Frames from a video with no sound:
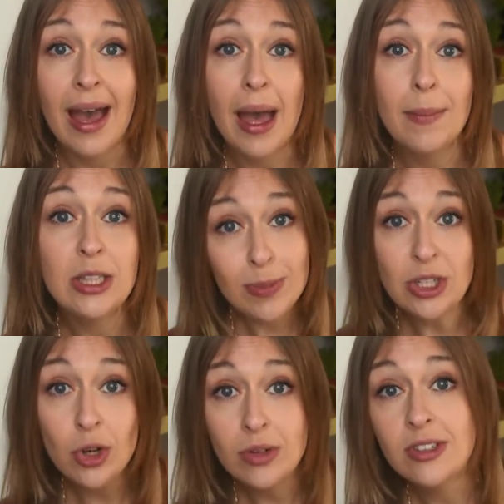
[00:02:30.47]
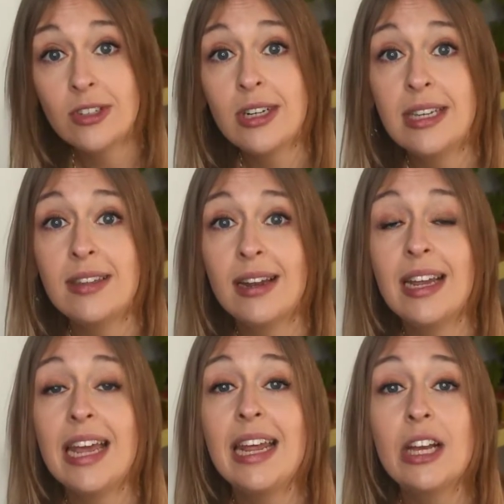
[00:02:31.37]
It's been shown in studies that
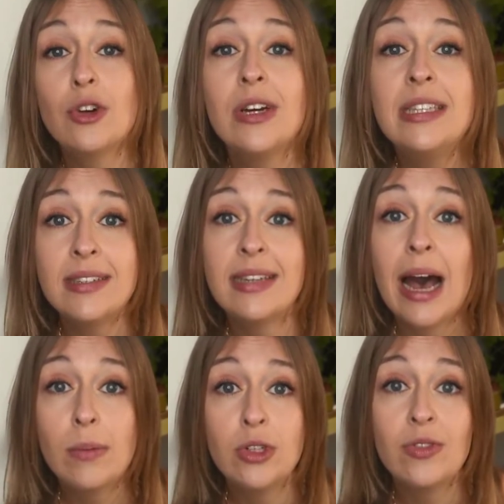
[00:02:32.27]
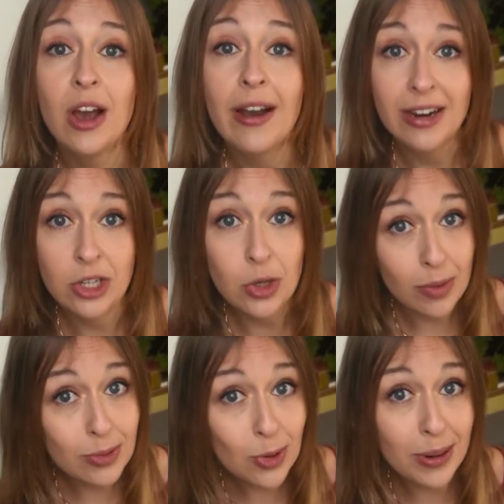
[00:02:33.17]
it increases how much of the iron you
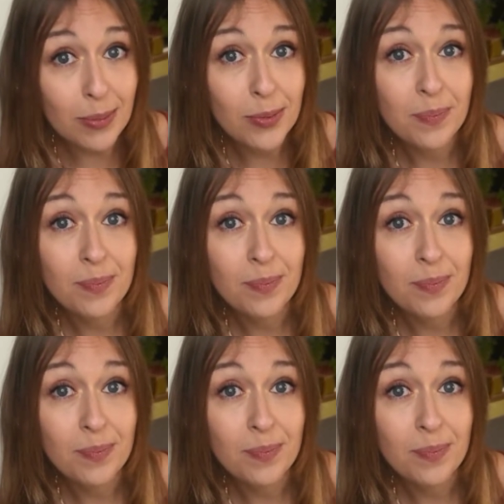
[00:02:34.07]
absorb.